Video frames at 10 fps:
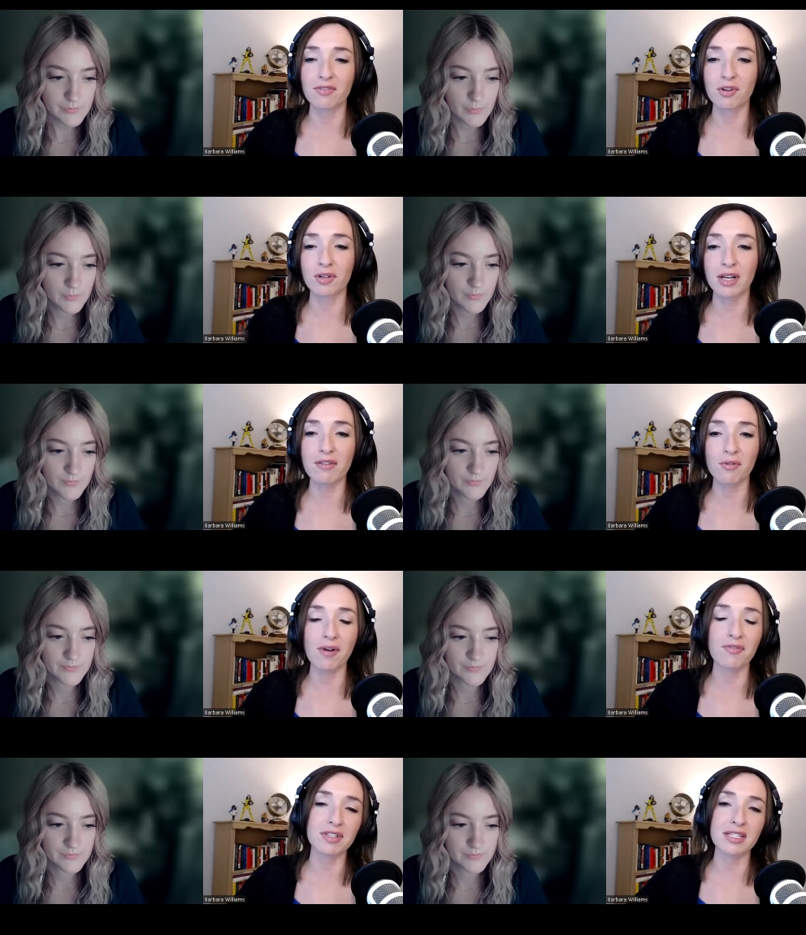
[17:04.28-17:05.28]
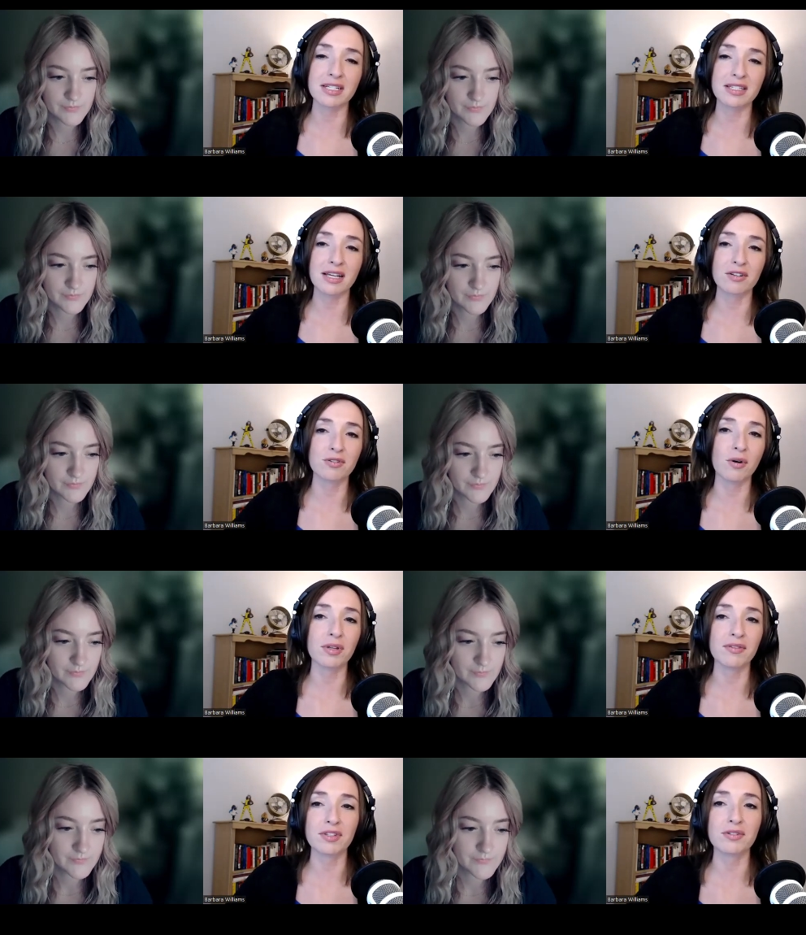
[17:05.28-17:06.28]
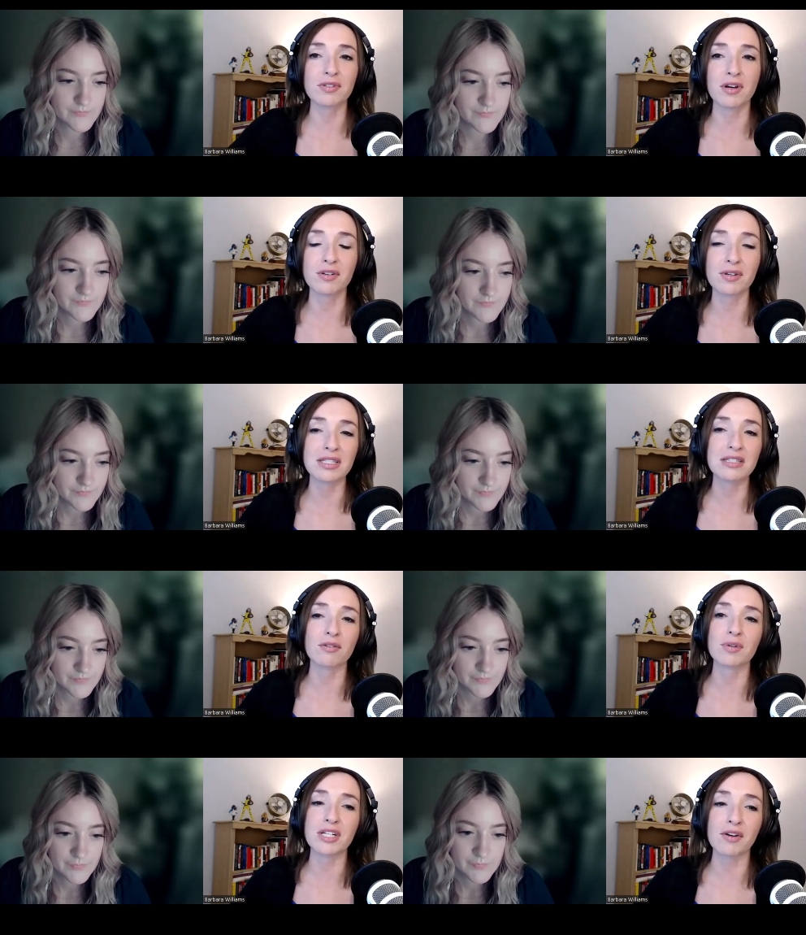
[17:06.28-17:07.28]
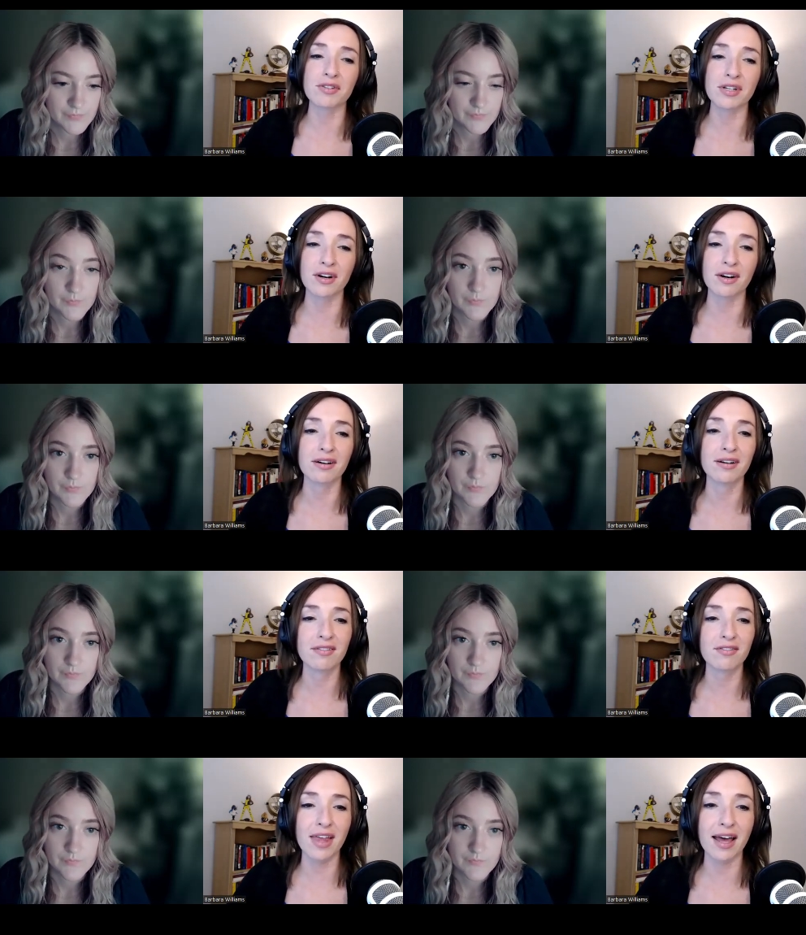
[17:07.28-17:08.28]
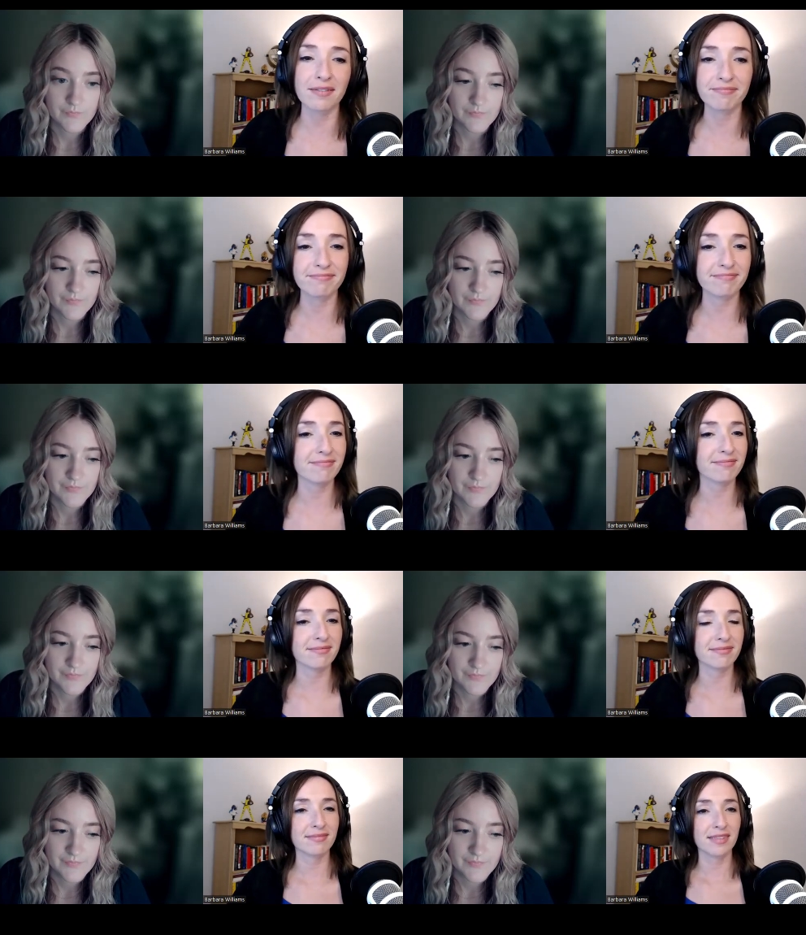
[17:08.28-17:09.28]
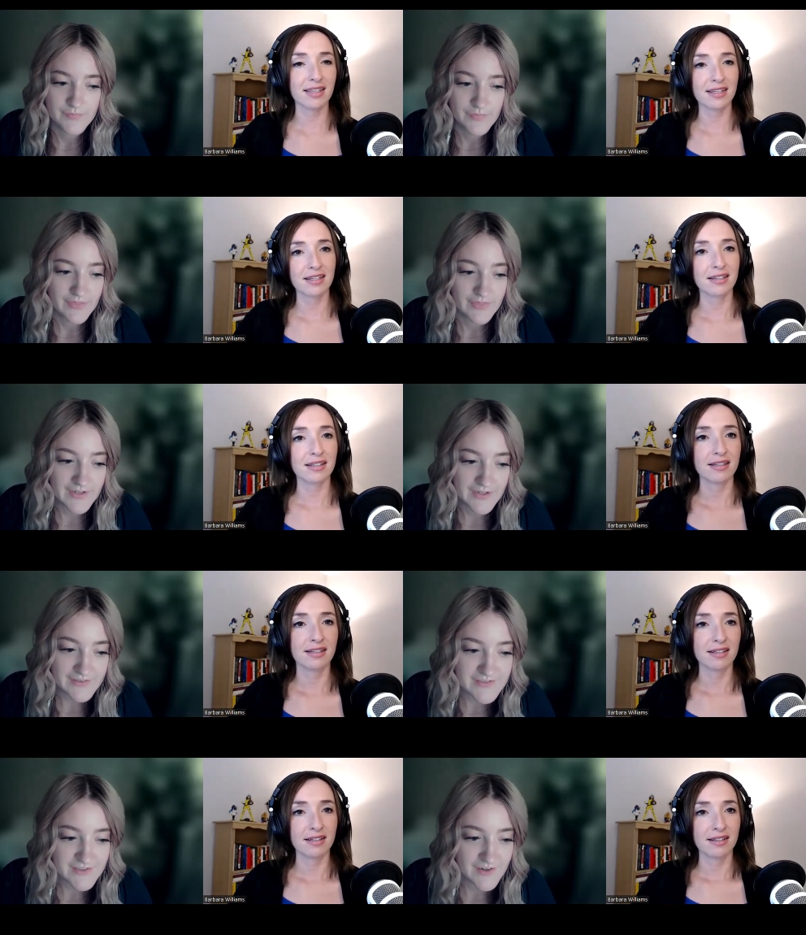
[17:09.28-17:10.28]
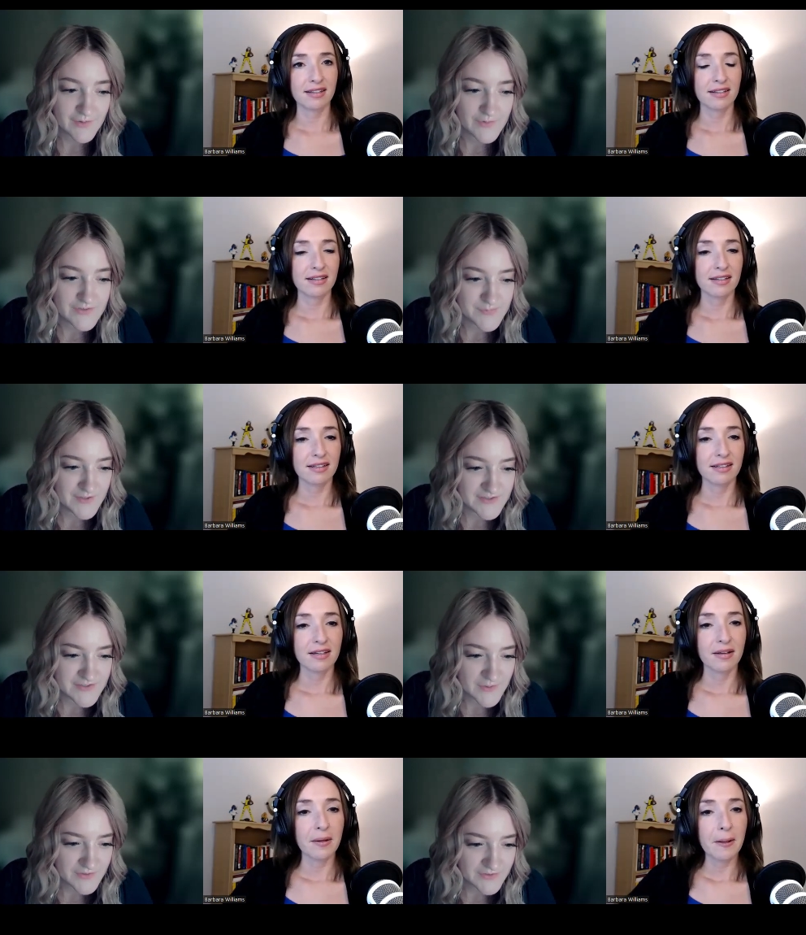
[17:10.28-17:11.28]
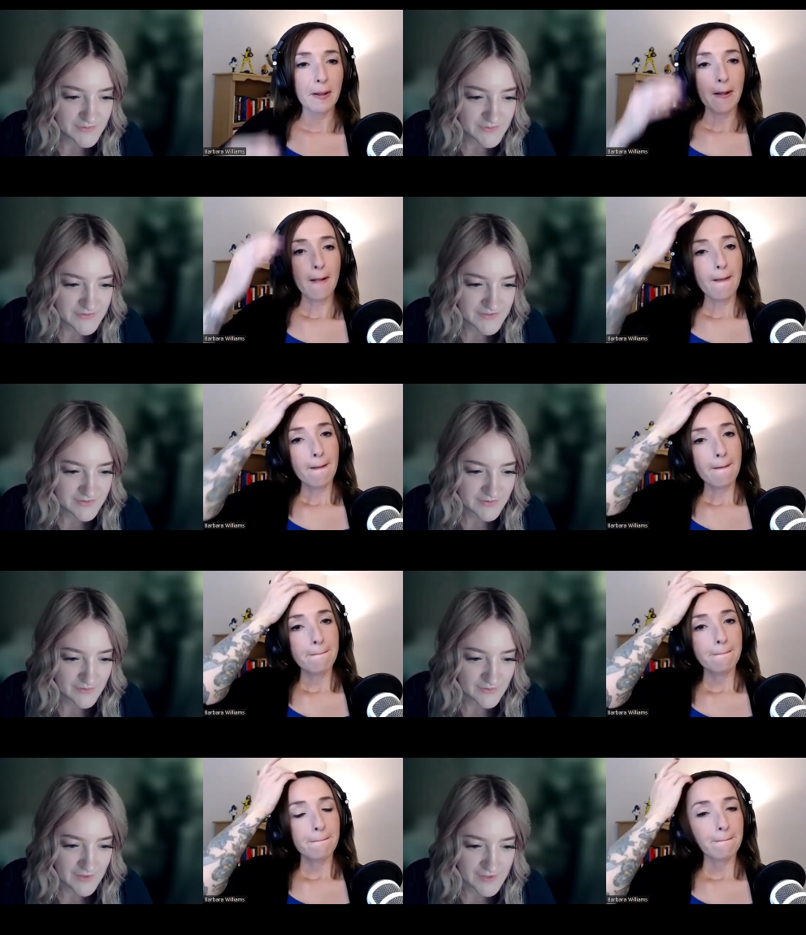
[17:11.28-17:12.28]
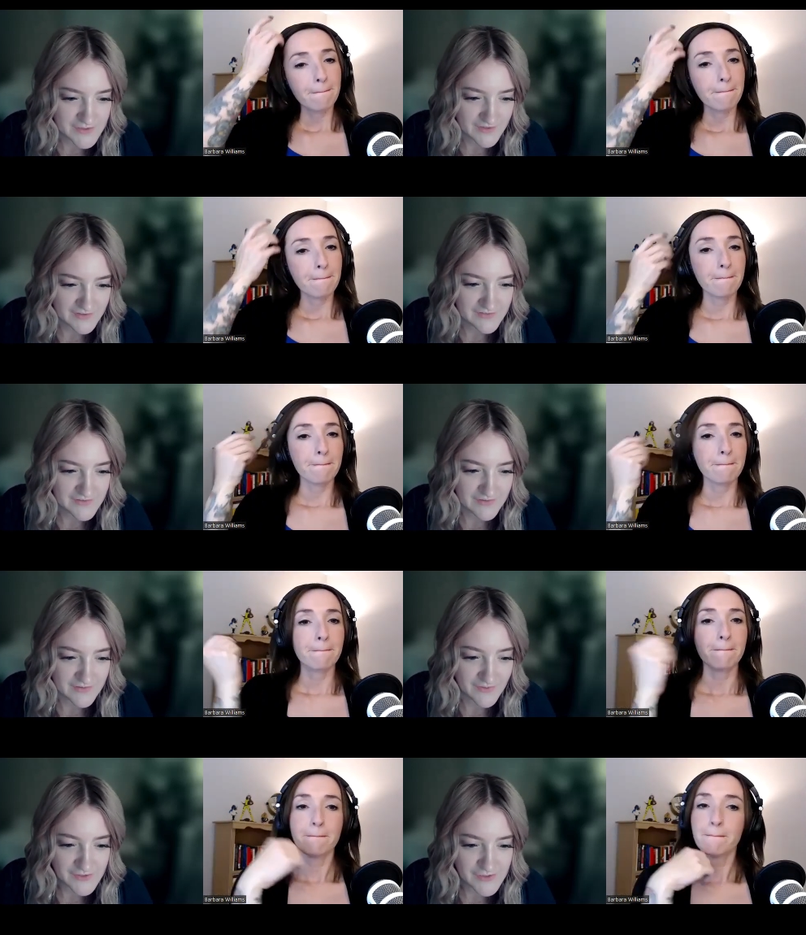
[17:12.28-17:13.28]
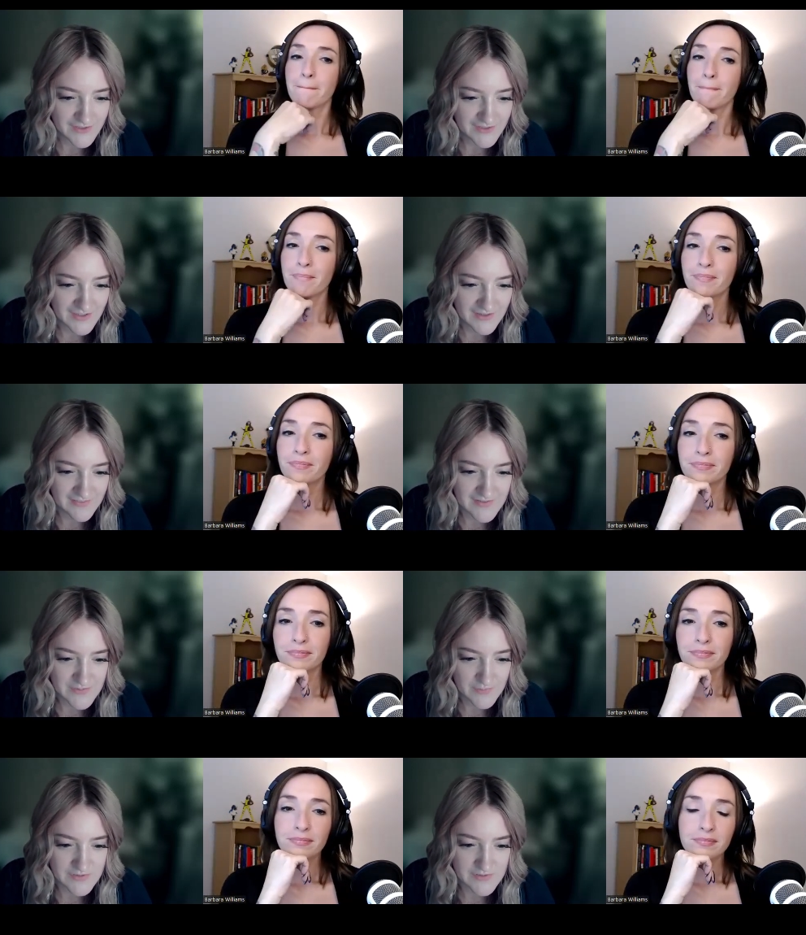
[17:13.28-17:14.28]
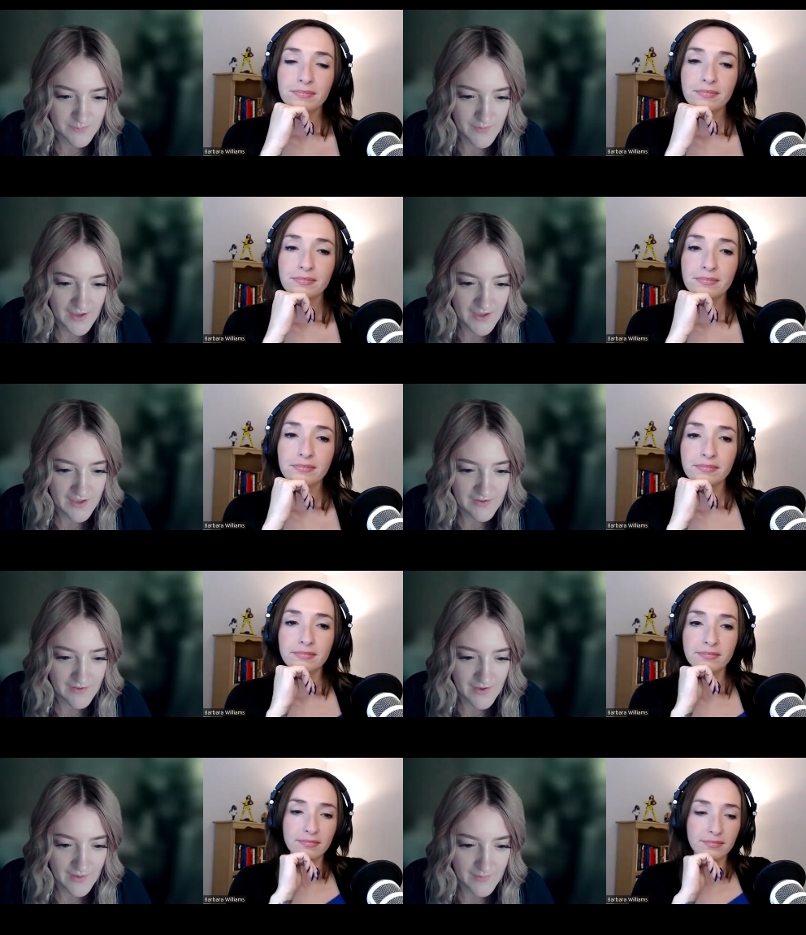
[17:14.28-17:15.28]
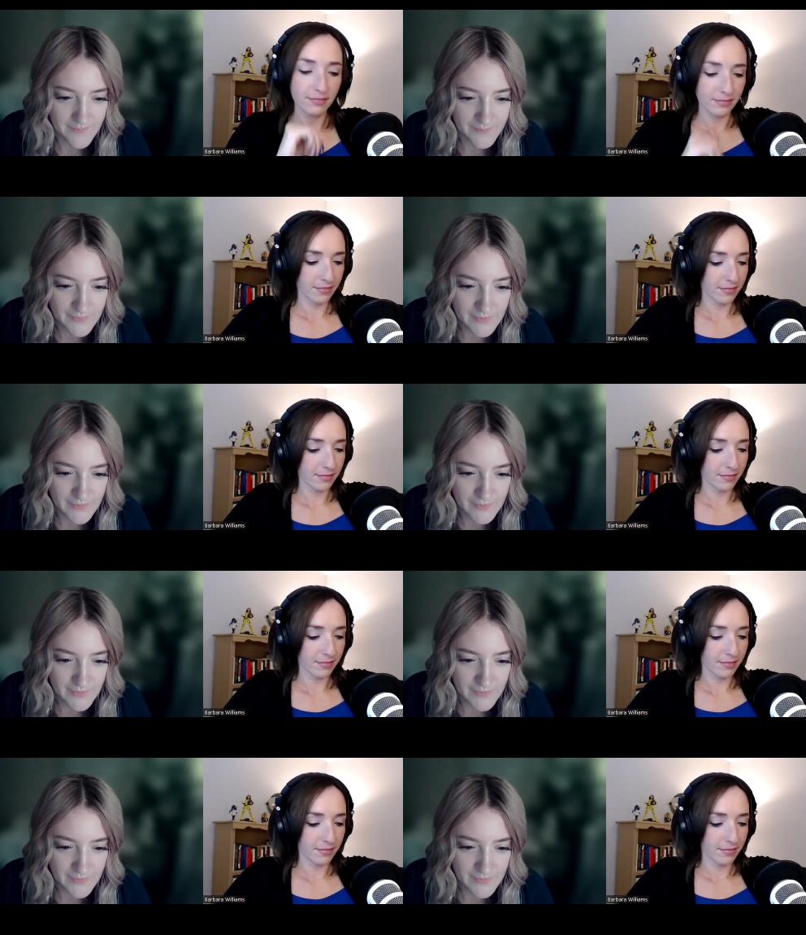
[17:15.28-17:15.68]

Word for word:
Speaker 1: if you're looking for references and you don't live in Tucson, you can still reach out to her for that. The
Speaker 2: next talk was benzo-induced neurologic dysfunction, and this was by um,